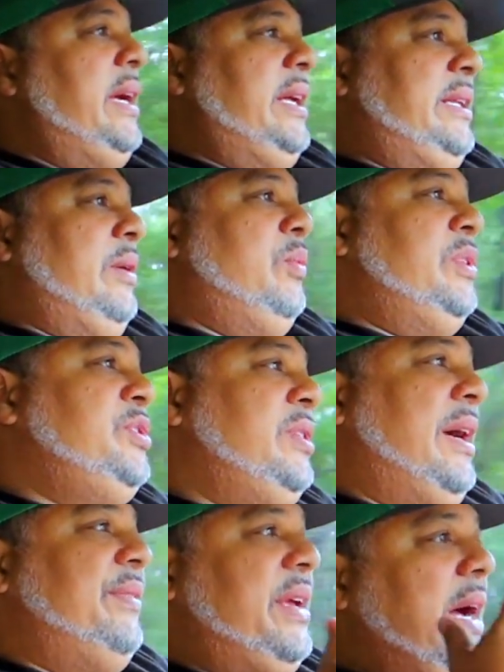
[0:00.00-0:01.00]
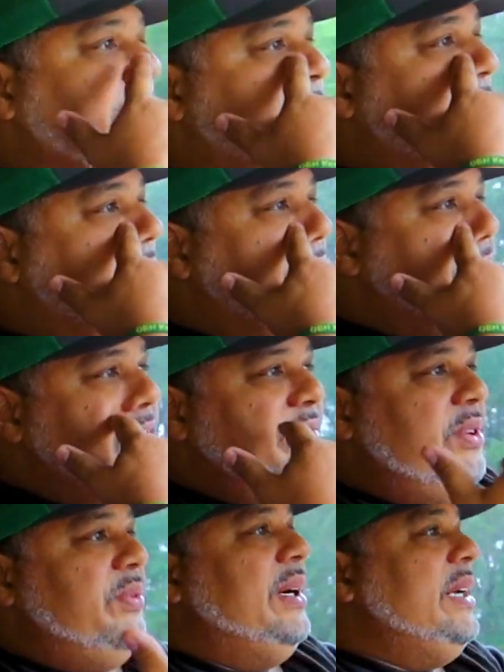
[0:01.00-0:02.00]
And then once you have the outcross,
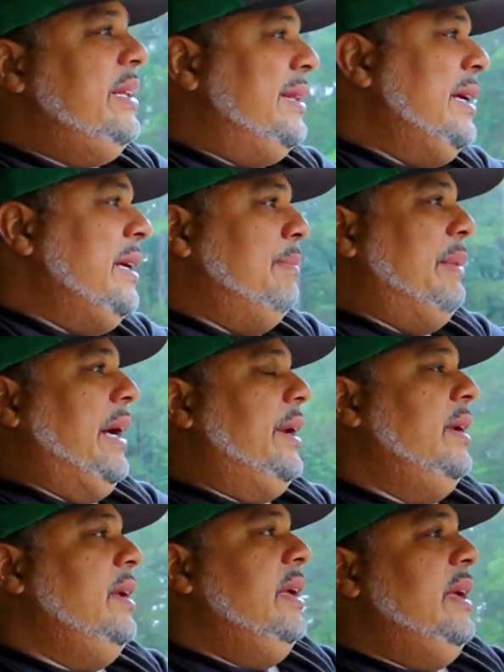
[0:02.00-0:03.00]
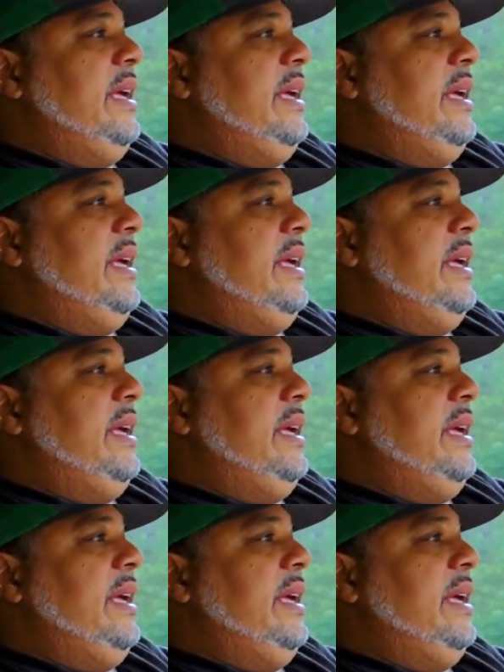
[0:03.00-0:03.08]
if you really think about it,